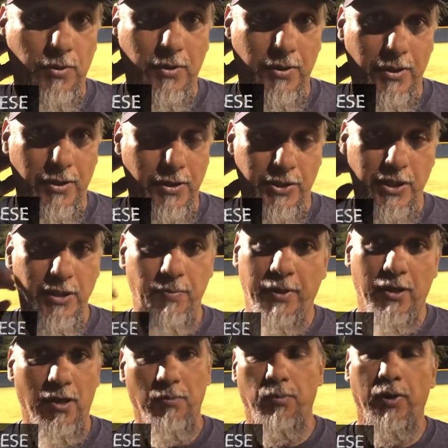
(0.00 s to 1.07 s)
Yeah. And she's
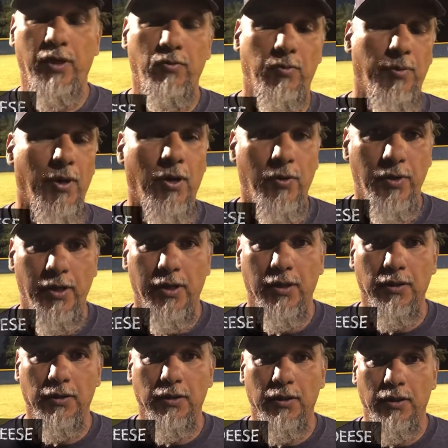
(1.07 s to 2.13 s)
been unbelievable all year.
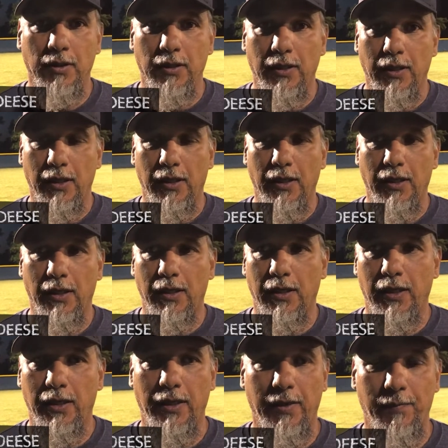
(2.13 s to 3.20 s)

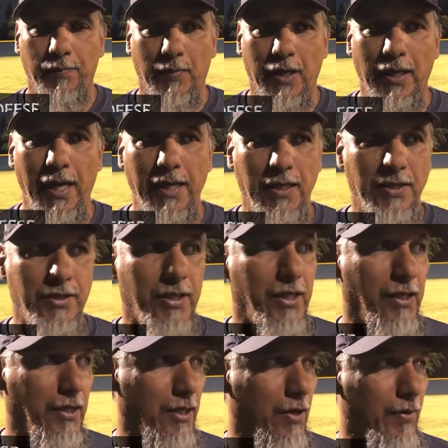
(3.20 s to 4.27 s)
Uh, I hate to see
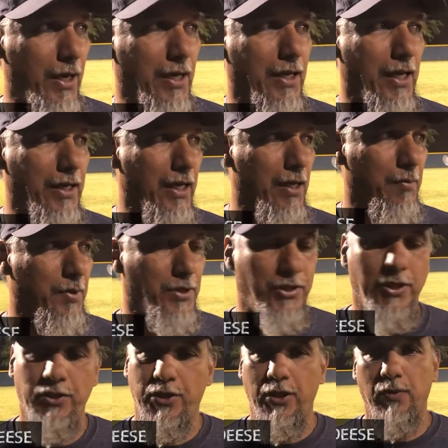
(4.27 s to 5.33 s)
her go out like that, but
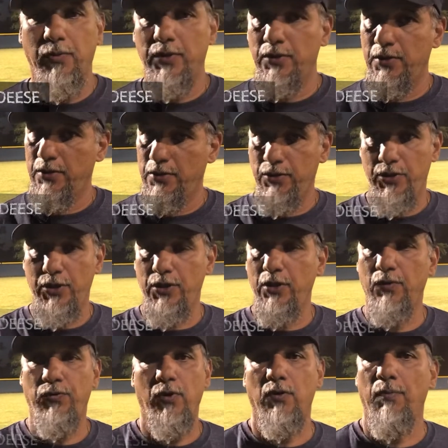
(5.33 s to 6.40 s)
she still was. She
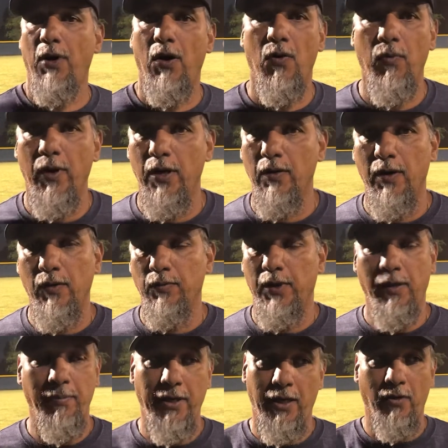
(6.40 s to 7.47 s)
still threw the ball well.
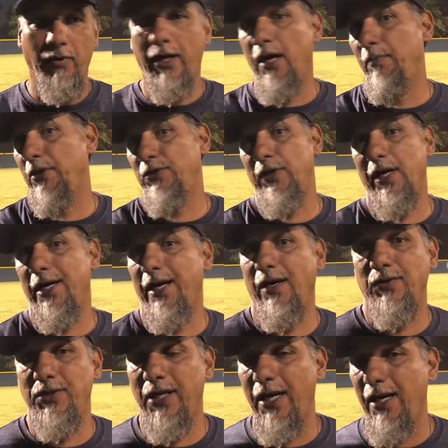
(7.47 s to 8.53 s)
I, I mean, I don't know how many
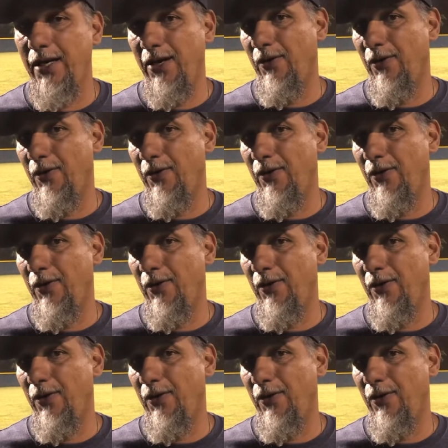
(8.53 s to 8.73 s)
strikeouts she had.